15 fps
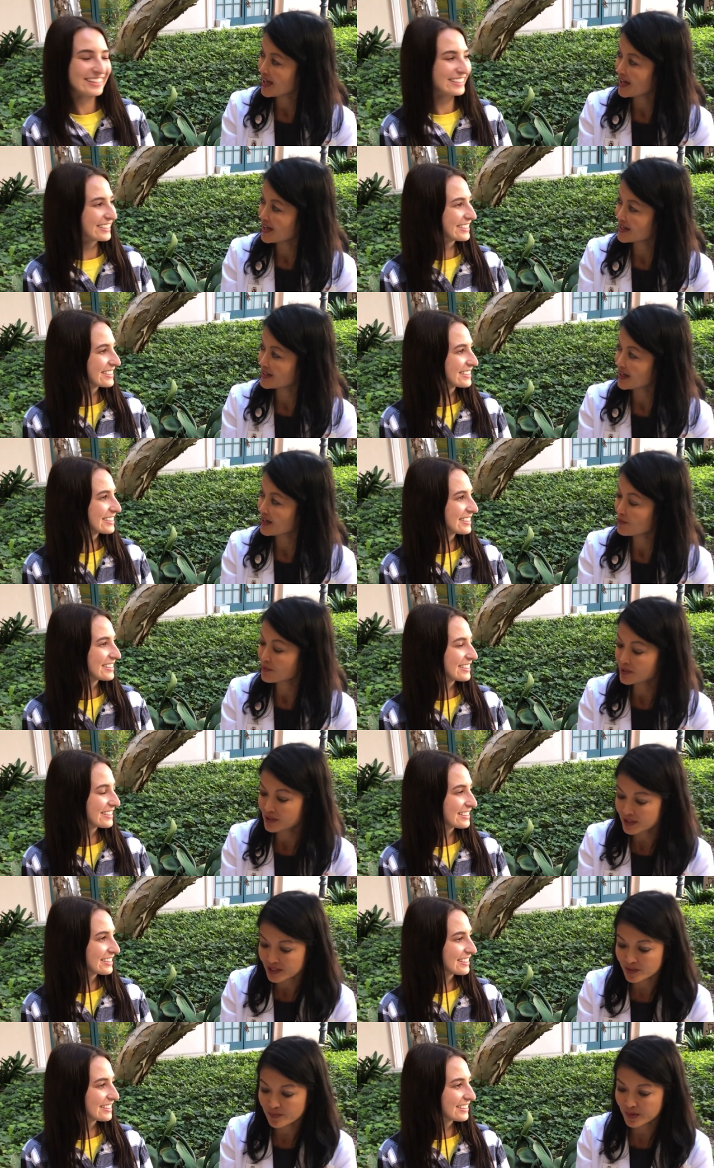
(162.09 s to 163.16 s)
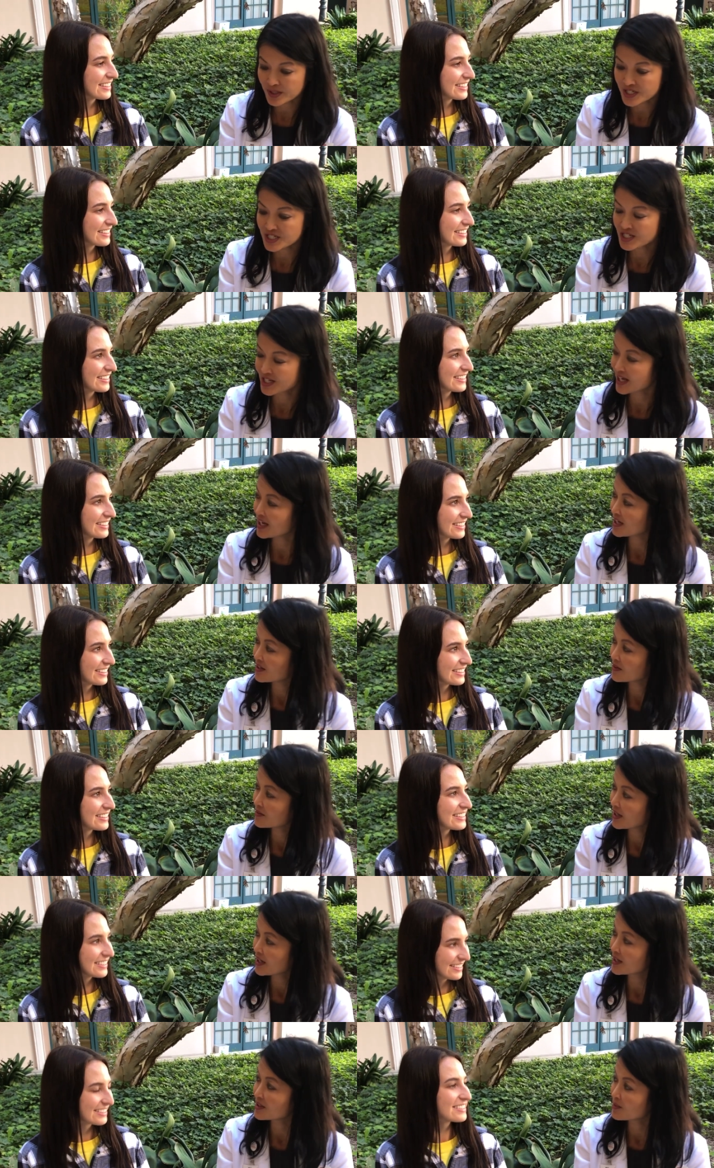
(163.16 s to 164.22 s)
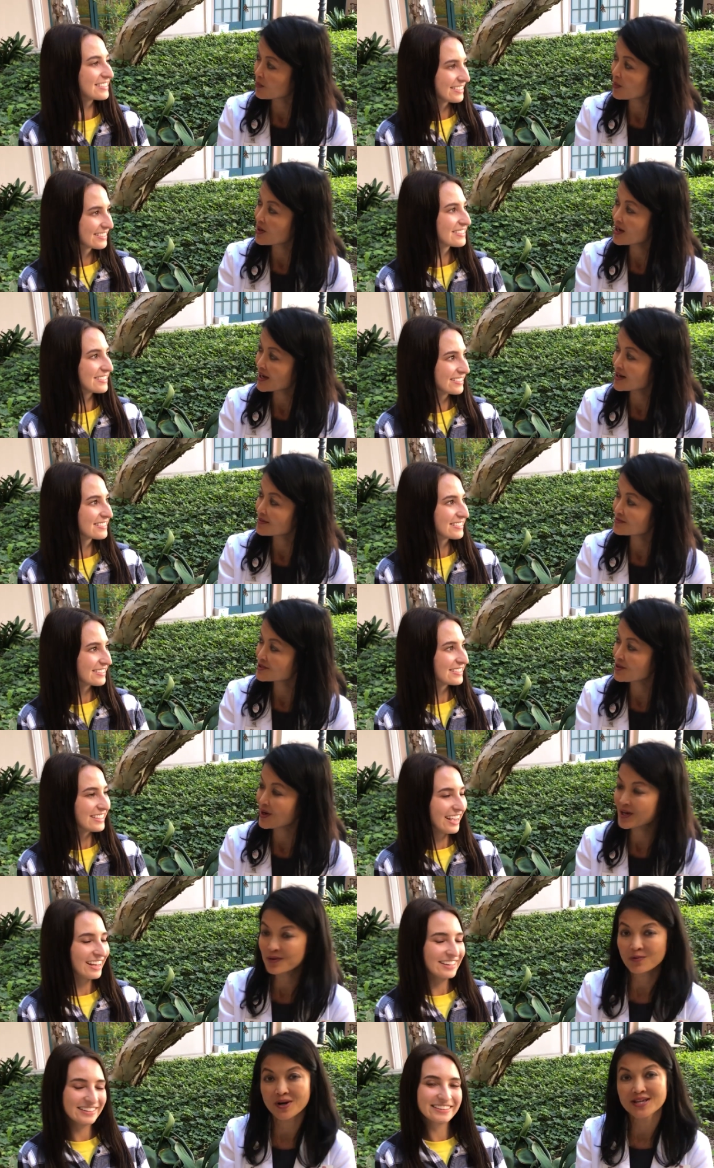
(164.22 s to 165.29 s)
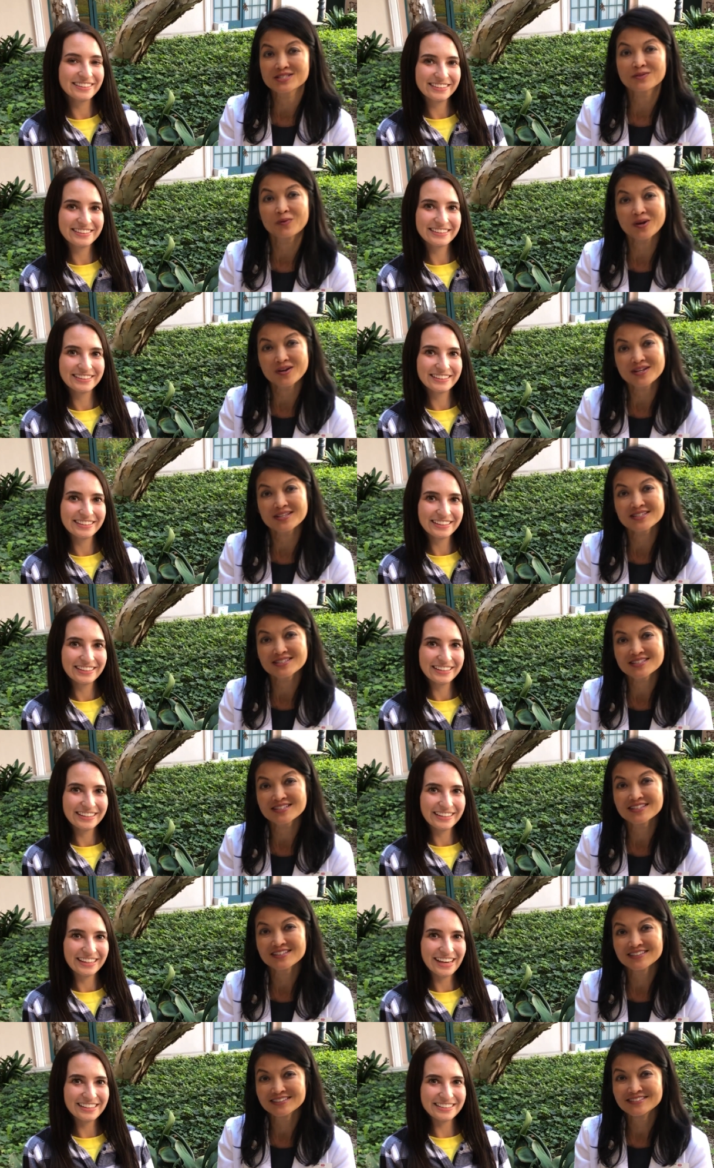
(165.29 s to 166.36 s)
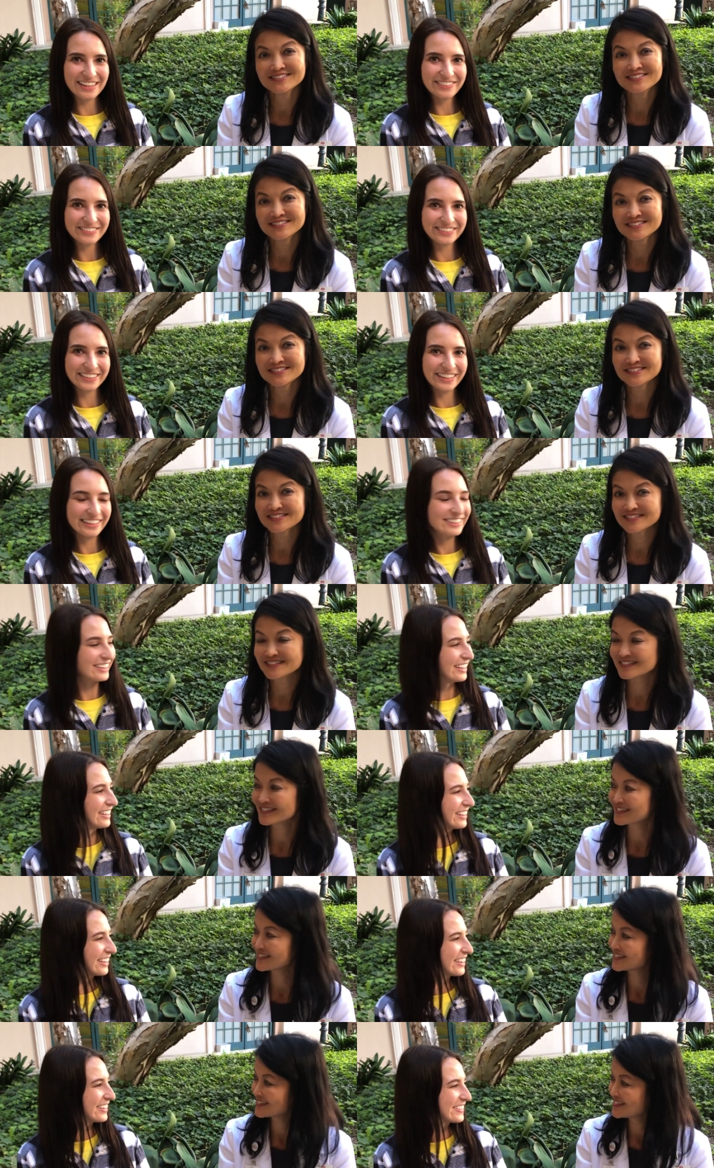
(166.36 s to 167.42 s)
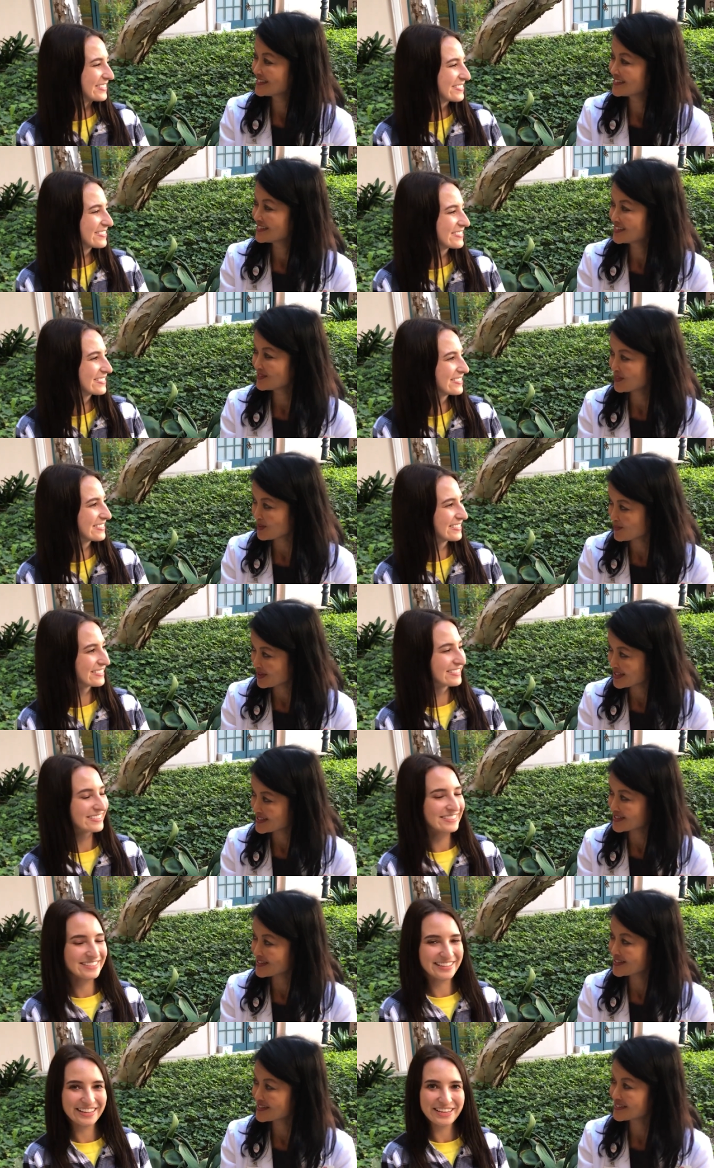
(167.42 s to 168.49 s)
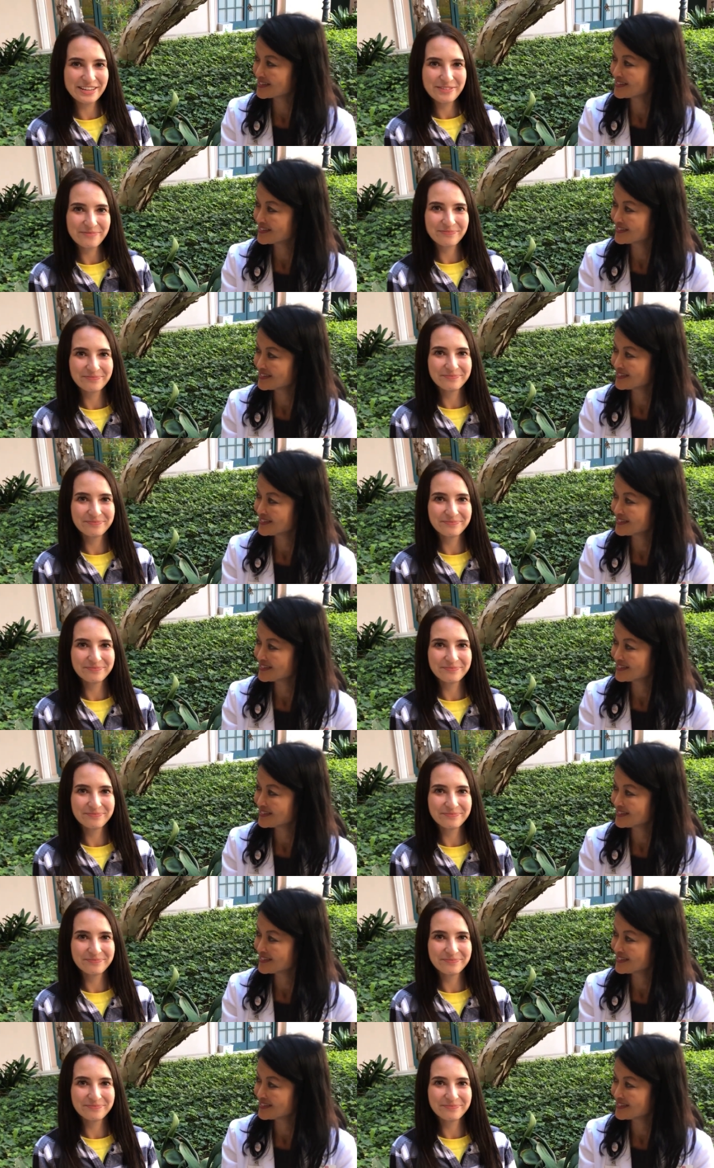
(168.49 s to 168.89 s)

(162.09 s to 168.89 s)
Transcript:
Speaker 1: And I really appreciate you getting the word out, trying to raise awareness. Yeah, definitely. Thank you. My pleasure.